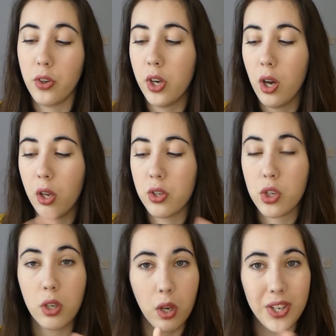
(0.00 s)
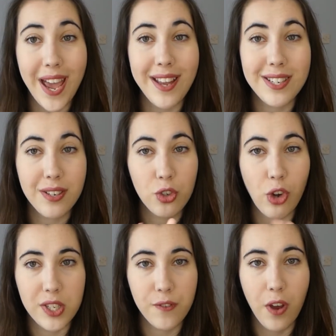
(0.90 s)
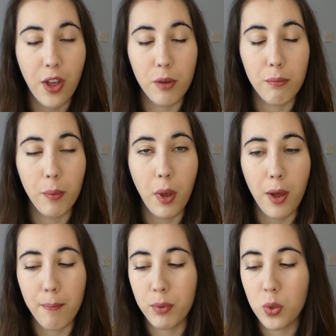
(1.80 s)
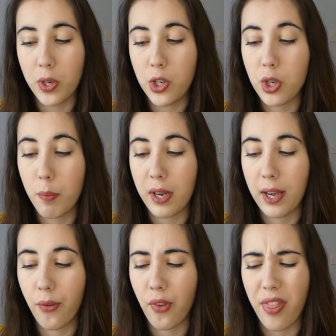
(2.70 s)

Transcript: You can't yet transfer them between Chip accounts.